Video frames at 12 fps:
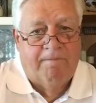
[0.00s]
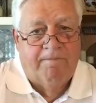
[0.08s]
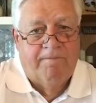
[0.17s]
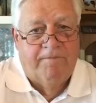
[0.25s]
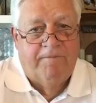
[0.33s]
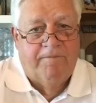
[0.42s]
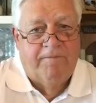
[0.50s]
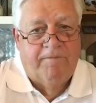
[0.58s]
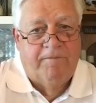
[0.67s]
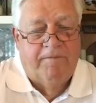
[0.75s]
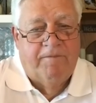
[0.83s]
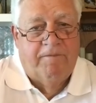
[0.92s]

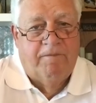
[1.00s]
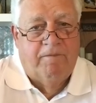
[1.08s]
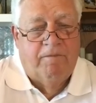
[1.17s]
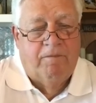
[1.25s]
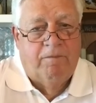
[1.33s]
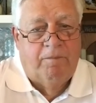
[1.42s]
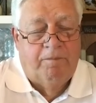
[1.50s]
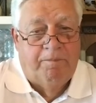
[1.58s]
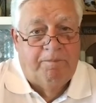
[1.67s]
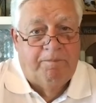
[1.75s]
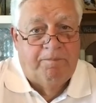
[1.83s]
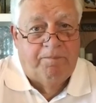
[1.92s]

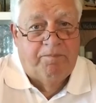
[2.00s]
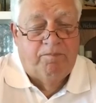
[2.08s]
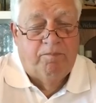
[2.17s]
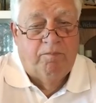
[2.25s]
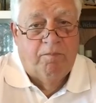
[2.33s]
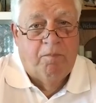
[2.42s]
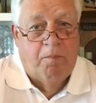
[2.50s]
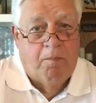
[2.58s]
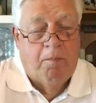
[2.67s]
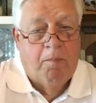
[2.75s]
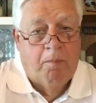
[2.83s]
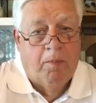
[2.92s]

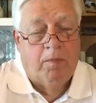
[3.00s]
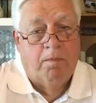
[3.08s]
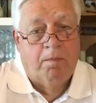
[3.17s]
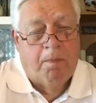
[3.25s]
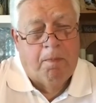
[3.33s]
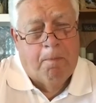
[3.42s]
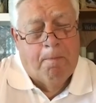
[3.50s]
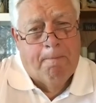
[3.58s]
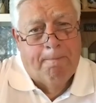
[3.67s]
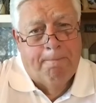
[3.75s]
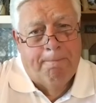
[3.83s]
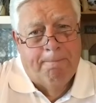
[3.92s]

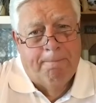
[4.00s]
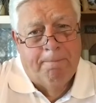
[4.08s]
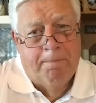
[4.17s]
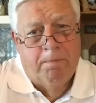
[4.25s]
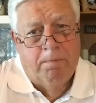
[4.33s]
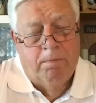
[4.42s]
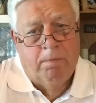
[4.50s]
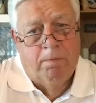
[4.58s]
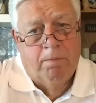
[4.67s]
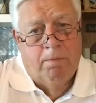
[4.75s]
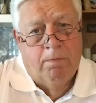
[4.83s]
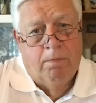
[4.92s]

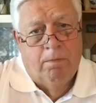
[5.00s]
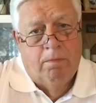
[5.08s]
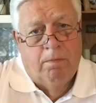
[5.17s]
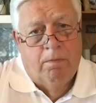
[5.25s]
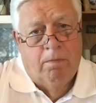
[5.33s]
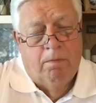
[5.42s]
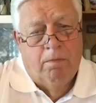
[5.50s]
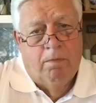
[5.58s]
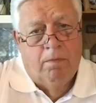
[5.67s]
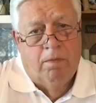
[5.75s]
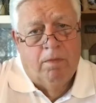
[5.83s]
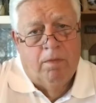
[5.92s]

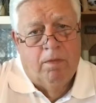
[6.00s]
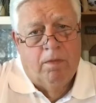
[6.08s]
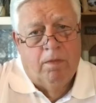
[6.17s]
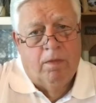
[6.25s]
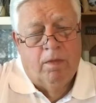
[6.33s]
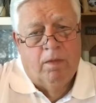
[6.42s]
(silent)